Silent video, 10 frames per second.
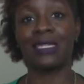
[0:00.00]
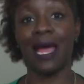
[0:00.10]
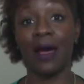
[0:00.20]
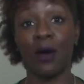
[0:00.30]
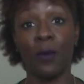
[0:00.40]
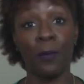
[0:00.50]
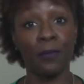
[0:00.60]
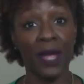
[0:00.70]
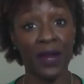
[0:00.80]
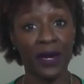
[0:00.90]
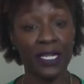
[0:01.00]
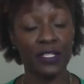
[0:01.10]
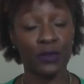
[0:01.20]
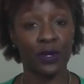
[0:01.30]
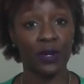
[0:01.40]
now married
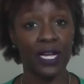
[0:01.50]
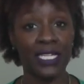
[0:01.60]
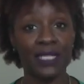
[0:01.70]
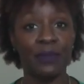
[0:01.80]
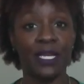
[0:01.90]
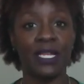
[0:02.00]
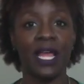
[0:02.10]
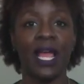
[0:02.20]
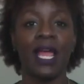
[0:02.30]
to her husband.